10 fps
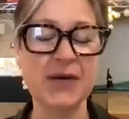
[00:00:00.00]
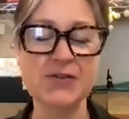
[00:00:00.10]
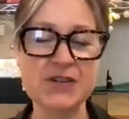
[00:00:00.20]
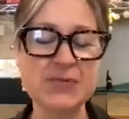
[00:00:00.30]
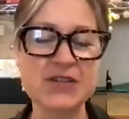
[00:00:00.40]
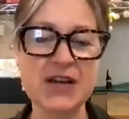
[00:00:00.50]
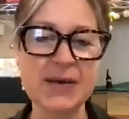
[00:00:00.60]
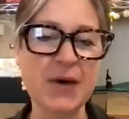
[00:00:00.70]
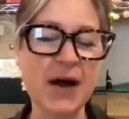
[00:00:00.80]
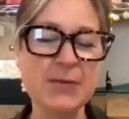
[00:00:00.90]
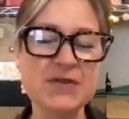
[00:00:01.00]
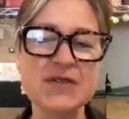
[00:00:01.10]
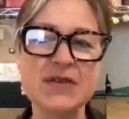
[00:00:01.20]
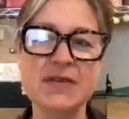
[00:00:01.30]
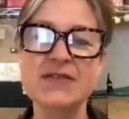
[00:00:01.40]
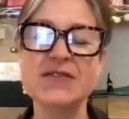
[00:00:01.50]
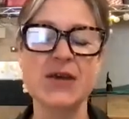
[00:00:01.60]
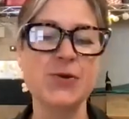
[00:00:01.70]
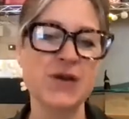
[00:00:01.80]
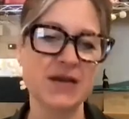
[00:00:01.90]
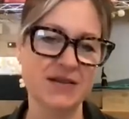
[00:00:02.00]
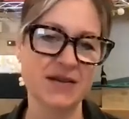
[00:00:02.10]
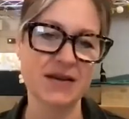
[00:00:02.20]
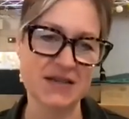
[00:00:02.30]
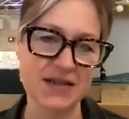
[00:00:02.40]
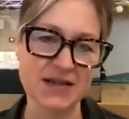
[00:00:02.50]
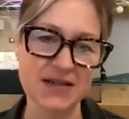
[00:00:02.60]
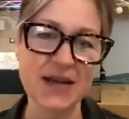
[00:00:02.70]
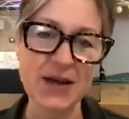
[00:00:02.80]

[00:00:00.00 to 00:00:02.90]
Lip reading: Christmas time, I was so excited.